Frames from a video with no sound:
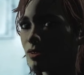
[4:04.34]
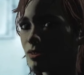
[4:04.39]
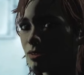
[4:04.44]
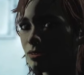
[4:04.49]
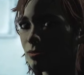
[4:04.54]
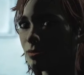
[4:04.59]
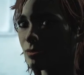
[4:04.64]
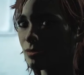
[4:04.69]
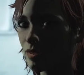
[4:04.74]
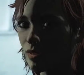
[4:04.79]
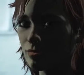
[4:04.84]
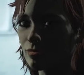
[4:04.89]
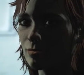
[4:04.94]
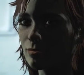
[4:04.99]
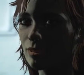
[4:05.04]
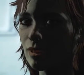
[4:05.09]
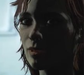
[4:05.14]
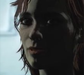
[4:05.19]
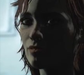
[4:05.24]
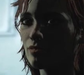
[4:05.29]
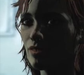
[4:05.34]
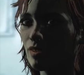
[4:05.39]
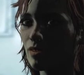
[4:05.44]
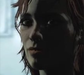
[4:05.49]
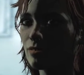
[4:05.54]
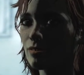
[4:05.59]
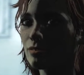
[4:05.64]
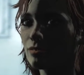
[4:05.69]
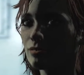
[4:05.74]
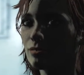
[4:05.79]
you've been treating me like a
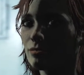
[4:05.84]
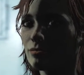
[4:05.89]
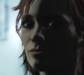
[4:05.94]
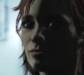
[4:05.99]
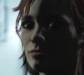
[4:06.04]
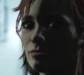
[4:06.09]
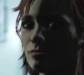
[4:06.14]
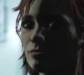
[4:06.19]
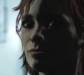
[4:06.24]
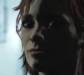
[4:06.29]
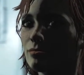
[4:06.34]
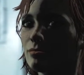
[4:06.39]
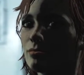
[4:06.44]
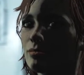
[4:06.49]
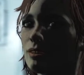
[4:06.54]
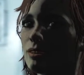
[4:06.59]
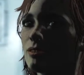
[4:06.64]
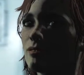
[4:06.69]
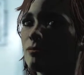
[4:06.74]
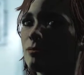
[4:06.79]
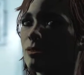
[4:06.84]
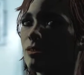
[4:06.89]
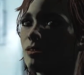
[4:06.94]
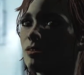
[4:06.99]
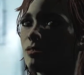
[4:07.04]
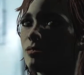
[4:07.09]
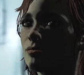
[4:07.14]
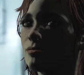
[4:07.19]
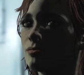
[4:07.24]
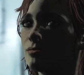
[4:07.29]
friend. Hell, you've been
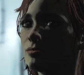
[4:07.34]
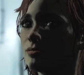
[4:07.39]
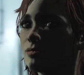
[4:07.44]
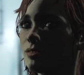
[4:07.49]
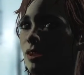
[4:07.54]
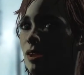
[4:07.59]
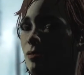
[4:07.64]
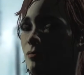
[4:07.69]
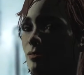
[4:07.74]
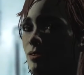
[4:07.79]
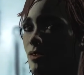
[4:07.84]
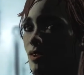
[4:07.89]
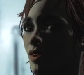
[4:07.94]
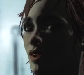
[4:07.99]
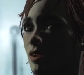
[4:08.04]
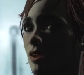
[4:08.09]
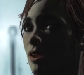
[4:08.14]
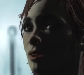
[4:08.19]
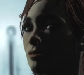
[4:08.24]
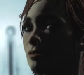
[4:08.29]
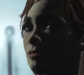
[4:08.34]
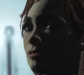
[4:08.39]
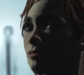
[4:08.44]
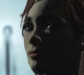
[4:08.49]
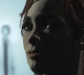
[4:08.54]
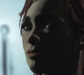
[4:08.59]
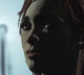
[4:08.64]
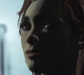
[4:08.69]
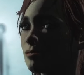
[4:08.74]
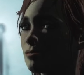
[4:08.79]
damn near nice to
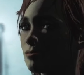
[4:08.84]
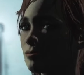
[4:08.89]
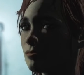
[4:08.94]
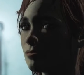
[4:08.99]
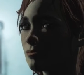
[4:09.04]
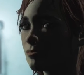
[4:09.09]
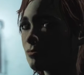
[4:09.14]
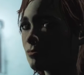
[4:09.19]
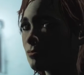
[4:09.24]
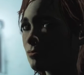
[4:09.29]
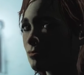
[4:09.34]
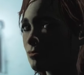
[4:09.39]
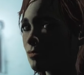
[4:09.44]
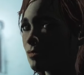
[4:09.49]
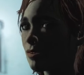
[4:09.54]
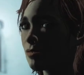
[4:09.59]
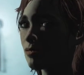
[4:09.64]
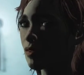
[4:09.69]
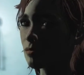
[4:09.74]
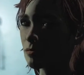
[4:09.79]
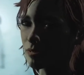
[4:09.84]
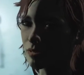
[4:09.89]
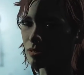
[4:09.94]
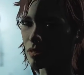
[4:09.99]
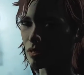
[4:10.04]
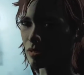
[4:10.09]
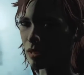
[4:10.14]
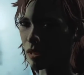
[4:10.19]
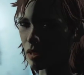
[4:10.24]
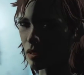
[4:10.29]
me. Now, I don't mean to
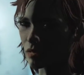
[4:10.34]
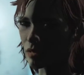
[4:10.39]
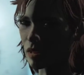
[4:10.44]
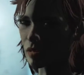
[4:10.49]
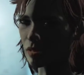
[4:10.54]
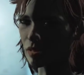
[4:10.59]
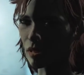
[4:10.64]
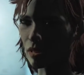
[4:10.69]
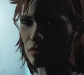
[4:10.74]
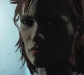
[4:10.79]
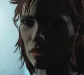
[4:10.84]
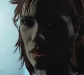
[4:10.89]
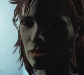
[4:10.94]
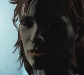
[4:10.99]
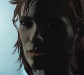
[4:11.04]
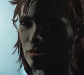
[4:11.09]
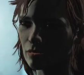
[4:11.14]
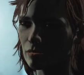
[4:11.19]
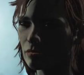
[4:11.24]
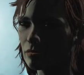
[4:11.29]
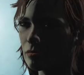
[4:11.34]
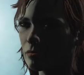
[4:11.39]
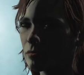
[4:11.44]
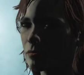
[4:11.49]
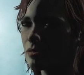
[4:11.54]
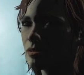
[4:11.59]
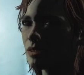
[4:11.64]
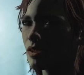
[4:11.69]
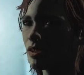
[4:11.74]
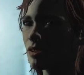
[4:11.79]
sound ungrateful,
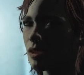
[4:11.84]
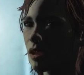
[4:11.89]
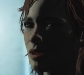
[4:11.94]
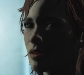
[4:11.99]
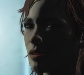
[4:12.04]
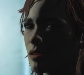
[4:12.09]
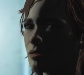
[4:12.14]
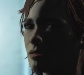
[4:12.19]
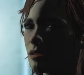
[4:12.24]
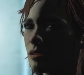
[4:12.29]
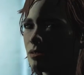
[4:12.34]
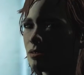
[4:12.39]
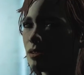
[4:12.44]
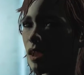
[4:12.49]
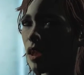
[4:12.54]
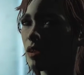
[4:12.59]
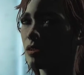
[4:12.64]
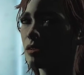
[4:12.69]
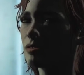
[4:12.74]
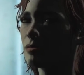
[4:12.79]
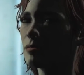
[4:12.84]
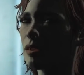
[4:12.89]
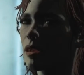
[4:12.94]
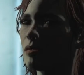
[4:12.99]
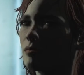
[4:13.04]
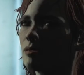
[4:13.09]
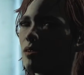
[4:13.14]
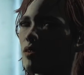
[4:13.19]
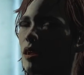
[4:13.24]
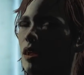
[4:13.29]
but your kindness is starting to make
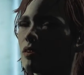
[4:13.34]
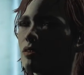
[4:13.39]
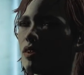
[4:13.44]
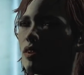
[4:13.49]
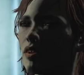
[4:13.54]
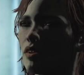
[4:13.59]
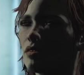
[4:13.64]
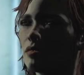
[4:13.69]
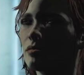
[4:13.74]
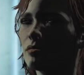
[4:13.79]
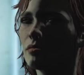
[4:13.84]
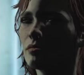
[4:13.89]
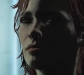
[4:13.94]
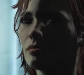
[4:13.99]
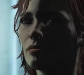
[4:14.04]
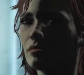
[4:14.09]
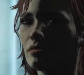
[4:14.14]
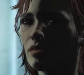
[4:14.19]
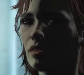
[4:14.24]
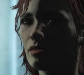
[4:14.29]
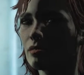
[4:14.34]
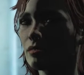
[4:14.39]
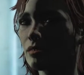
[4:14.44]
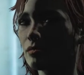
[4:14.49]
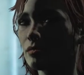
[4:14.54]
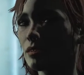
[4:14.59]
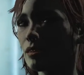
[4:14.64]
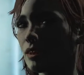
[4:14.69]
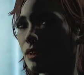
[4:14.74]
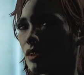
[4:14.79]
me wonder if there's
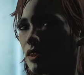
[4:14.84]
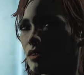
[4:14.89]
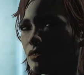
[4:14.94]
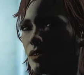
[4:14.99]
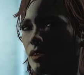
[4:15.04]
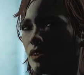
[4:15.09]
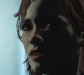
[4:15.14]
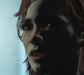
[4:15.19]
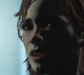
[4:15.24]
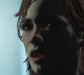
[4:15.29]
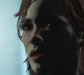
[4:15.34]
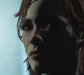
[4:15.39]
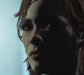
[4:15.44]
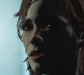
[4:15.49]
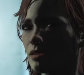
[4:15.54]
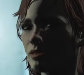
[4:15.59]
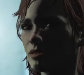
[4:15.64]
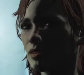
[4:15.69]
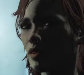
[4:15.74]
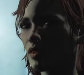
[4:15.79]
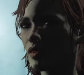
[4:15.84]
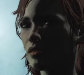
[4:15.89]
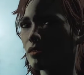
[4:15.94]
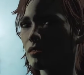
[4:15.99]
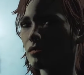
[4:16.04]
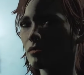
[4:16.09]
anything I learned in the combat zone.